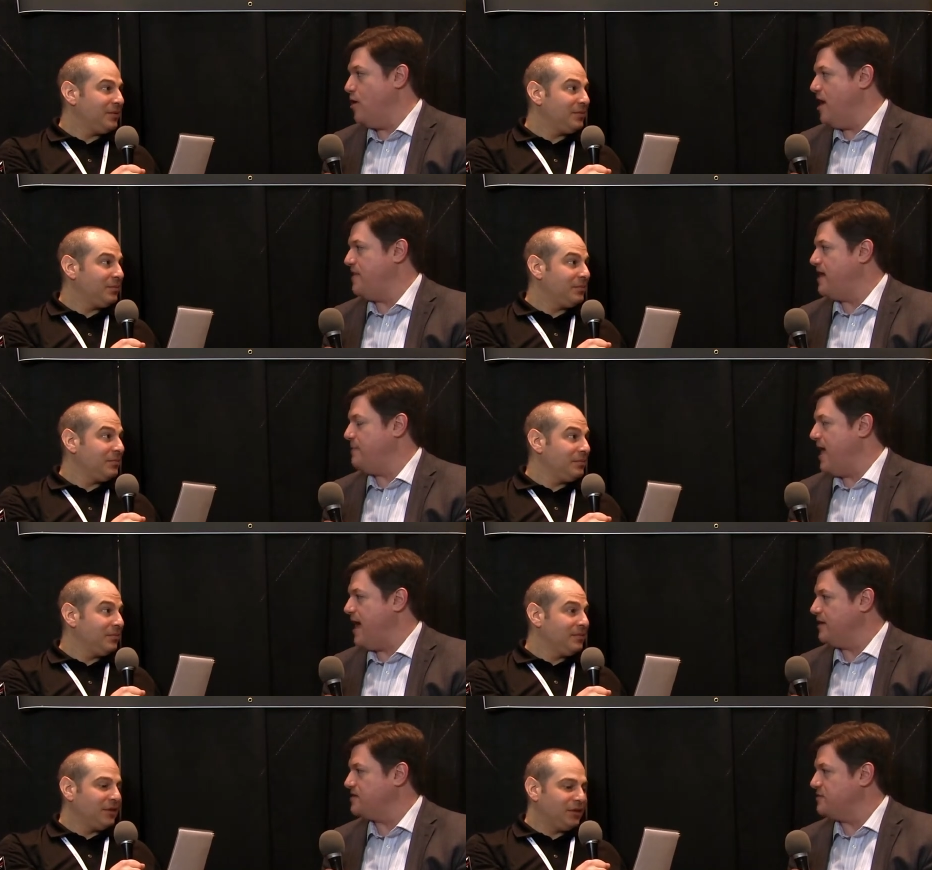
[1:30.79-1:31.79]
Speaker 1: or oh, no, that I'm
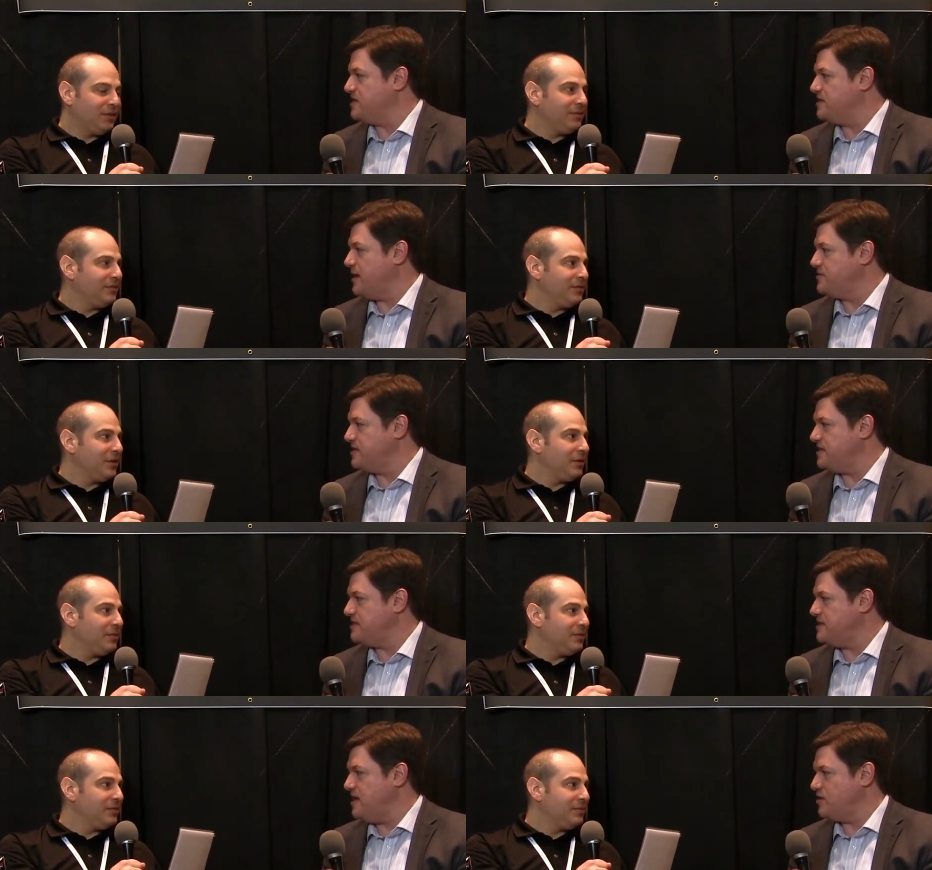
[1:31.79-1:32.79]
not. Because I was, was going to say
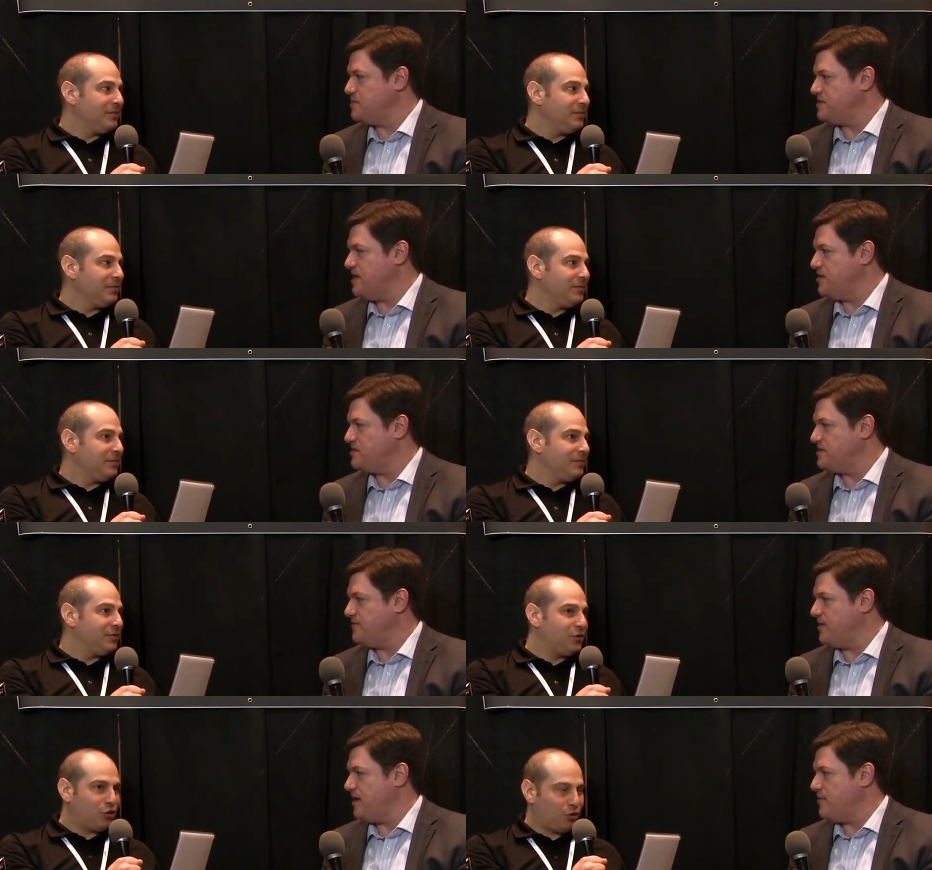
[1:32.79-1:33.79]
sneakers, but sneakers is
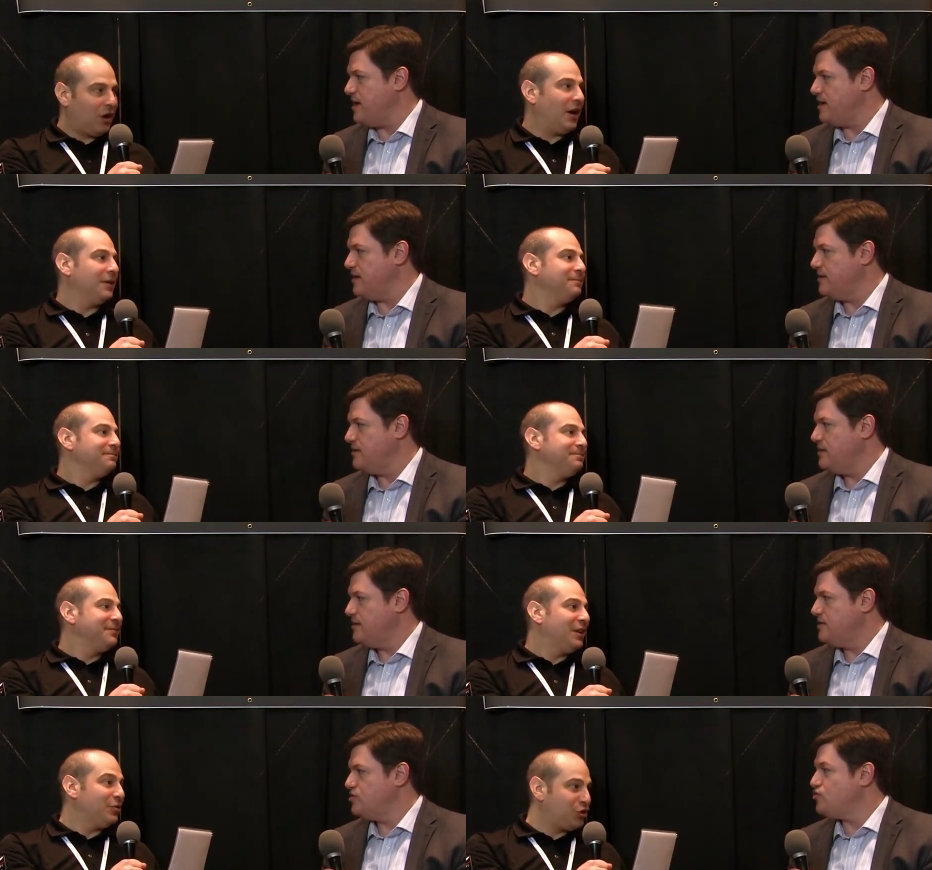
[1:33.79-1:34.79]
definitely not. Tron.
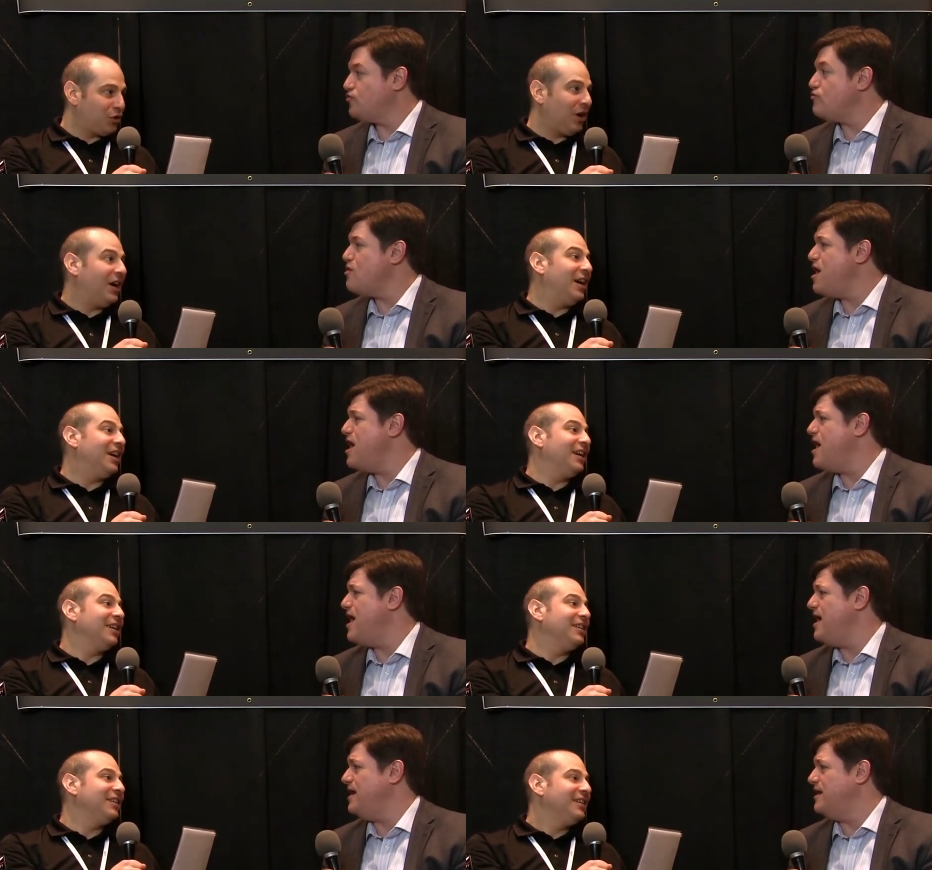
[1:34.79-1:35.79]
Speaker 2: Right. It was Tron.
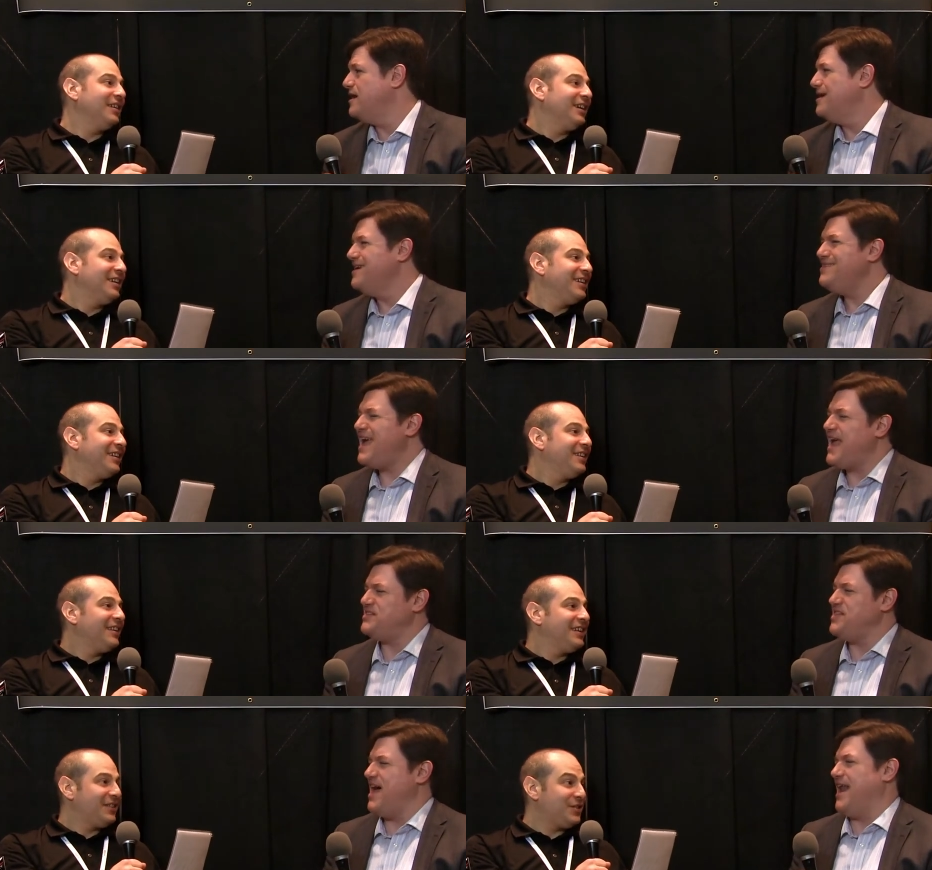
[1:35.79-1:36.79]
Tron.
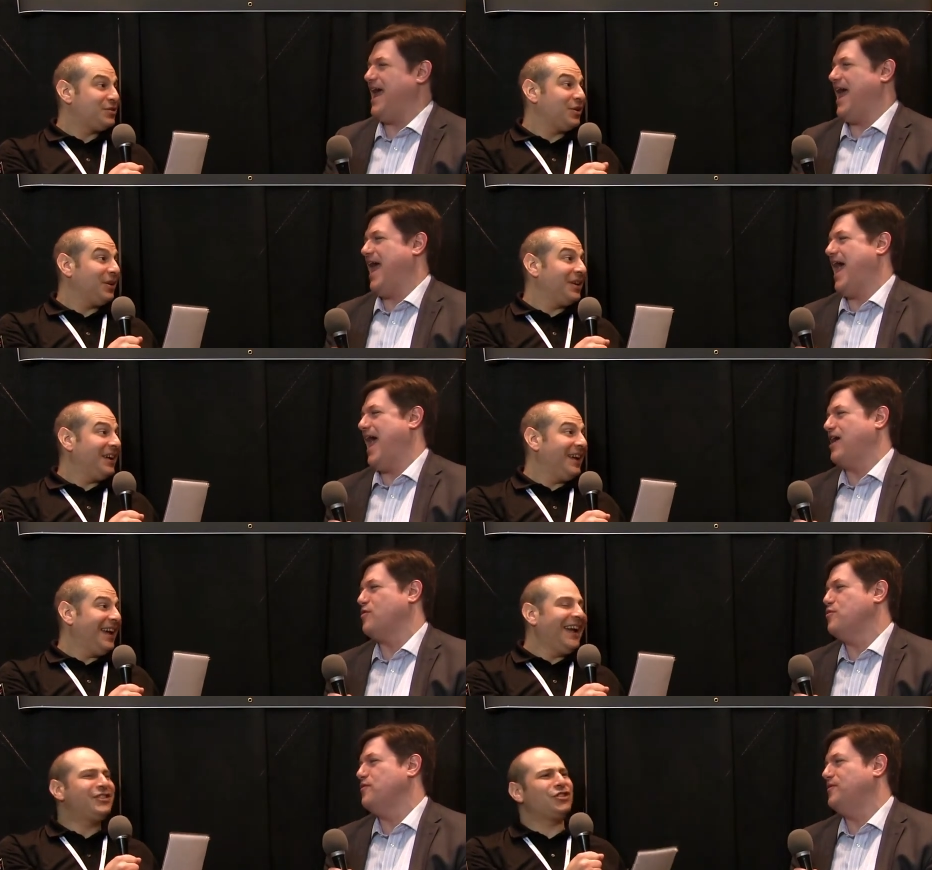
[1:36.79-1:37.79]
That's not a so, hacker.
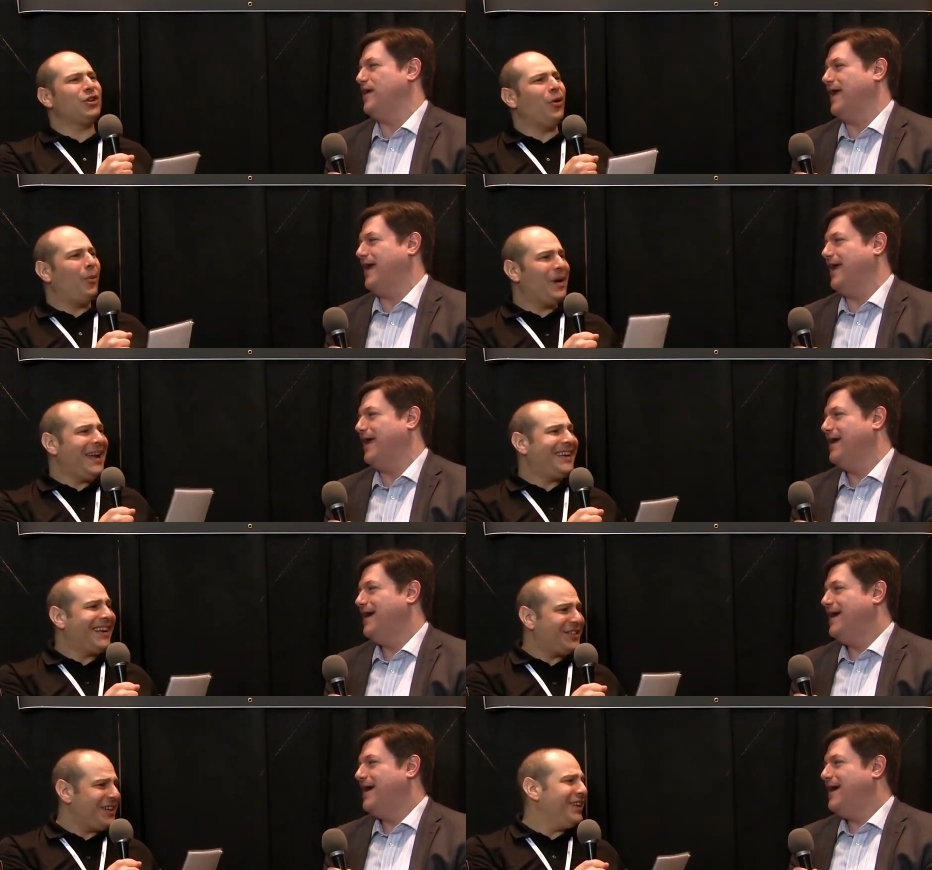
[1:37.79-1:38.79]
It's movie. so it
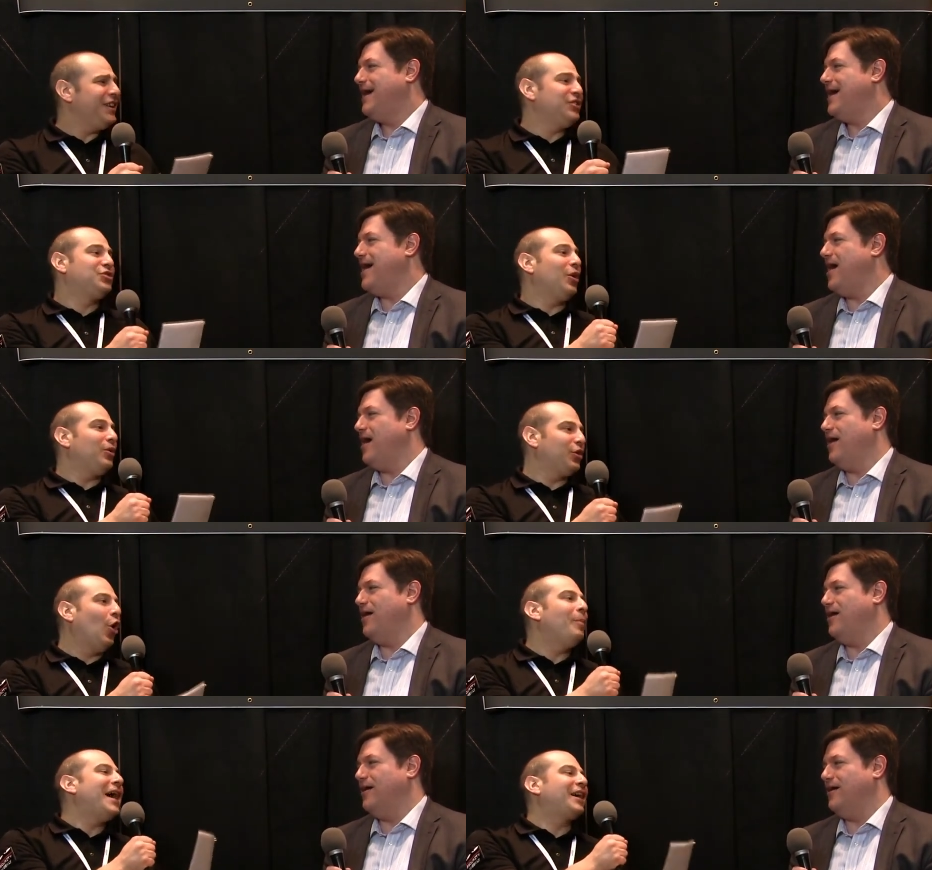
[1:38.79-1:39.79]
gets it is so. Oh,
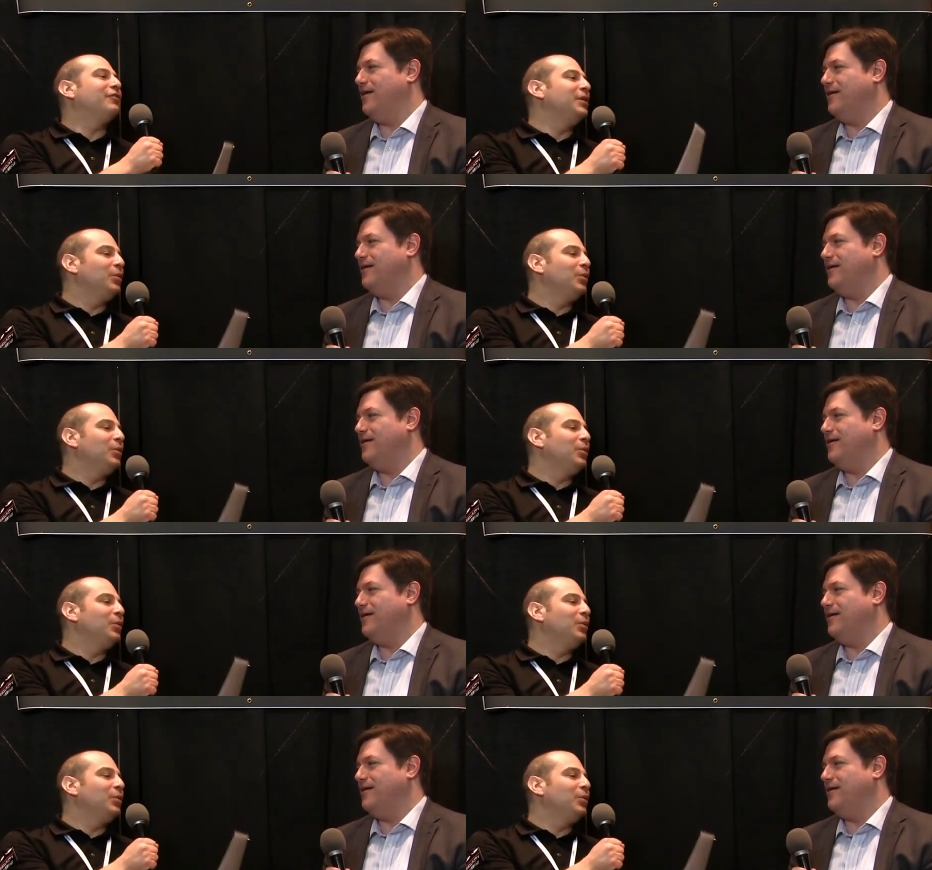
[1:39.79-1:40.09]
go back and